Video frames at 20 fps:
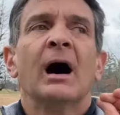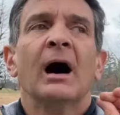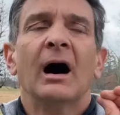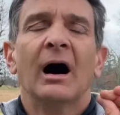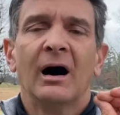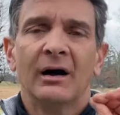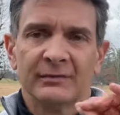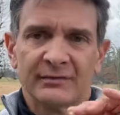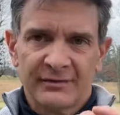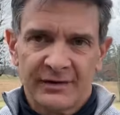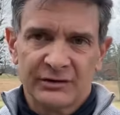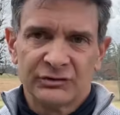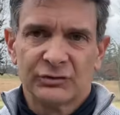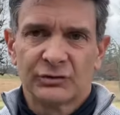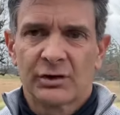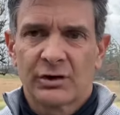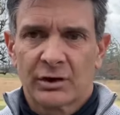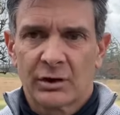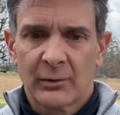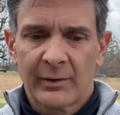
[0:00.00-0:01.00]
Uh, then you
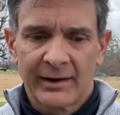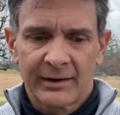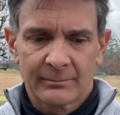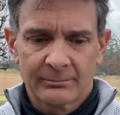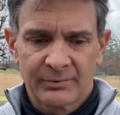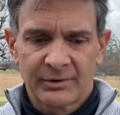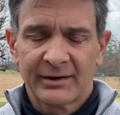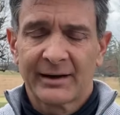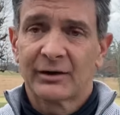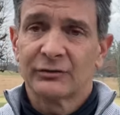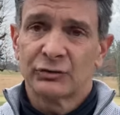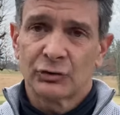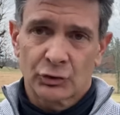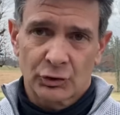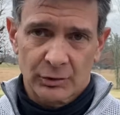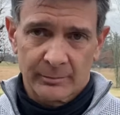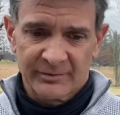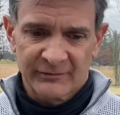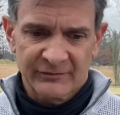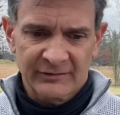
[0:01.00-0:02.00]
can go ahead and put out your
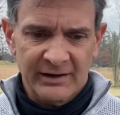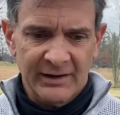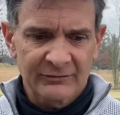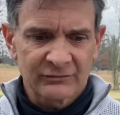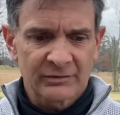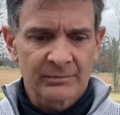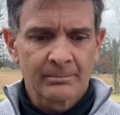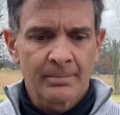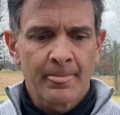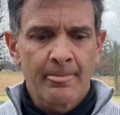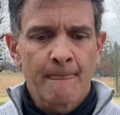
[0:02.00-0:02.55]
herbicides.